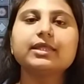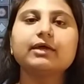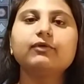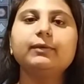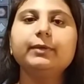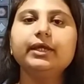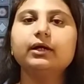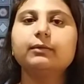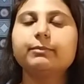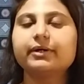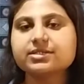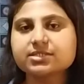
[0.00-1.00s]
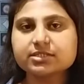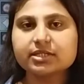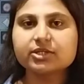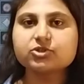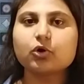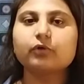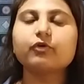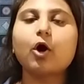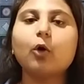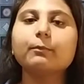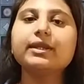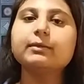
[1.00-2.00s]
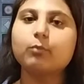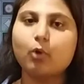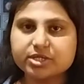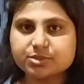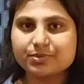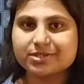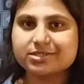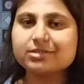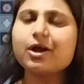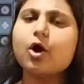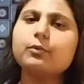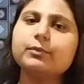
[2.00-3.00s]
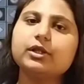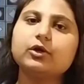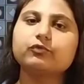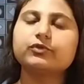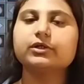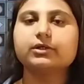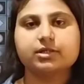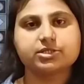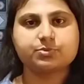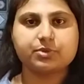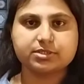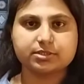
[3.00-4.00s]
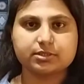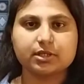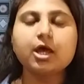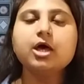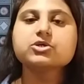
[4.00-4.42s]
there will be a percentage of how many boys present, how many of the girls present.